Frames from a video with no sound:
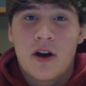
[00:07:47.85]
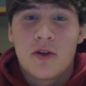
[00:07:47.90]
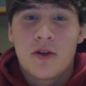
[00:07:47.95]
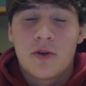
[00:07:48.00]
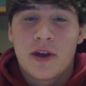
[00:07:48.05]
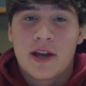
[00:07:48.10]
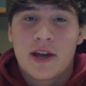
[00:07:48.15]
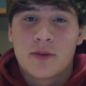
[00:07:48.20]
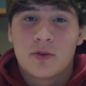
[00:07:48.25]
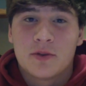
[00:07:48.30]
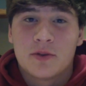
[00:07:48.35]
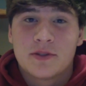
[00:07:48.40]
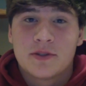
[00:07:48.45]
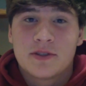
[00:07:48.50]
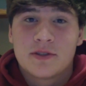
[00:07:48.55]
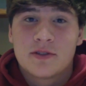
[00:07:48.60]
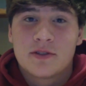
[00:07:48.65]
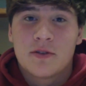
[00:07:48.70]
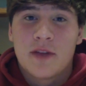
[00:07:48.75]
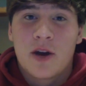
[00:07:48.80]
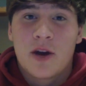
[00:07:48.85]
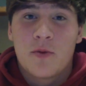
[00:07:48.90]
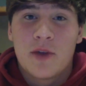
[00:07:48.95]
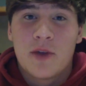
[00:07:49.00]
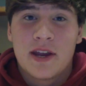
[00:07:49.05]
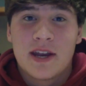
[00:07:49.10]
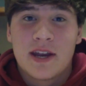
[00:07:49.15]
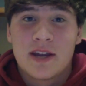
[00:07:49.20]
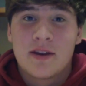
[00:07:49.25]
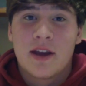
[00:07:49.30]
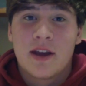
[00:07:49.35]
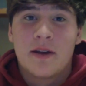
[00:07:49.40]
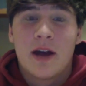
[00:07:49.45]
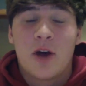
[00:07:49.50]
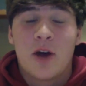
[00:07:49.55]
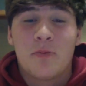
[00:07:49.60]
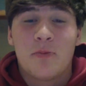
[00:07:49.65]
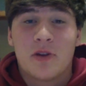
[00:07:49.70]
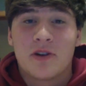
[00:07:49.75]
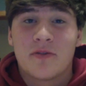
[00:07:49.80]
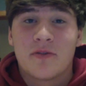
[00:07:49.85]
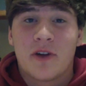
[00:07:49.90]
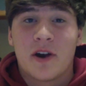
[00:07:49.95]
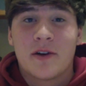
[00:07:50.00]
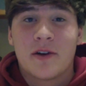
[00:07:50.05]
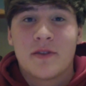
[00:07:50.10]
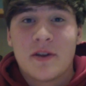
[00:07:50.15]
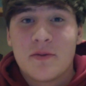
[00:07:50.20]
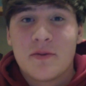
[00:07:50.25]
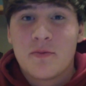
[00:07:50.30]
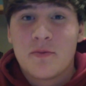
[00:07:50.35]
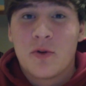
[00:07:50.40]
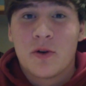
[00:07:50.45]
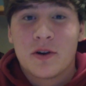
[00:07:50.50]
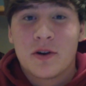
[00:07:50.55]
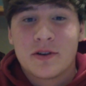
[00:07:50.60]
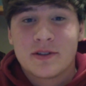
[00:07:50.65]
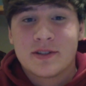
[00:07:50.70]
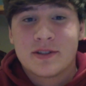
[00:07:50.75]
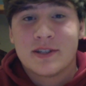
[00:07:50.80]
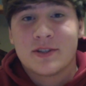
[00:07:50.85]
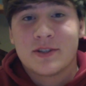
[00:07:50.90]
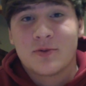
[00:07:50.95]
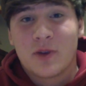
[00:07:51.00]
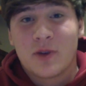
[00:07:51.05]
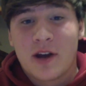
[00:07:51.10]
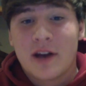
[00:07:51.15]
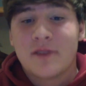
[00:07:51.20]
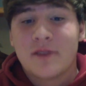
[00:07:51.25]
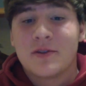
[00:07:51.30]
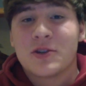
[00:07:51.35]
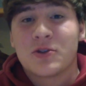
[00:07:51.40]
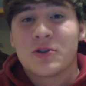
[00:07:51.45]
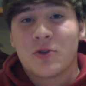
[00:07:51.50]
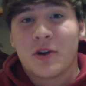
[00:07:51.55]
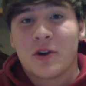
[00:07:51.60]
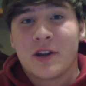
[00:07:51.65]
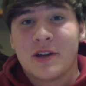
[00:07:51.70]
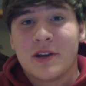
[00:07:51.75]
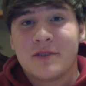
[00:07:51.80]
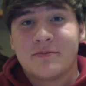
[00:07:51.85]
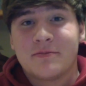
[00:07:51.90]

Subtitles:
other animals so that we can help our environment more, since we're kind of destroying it?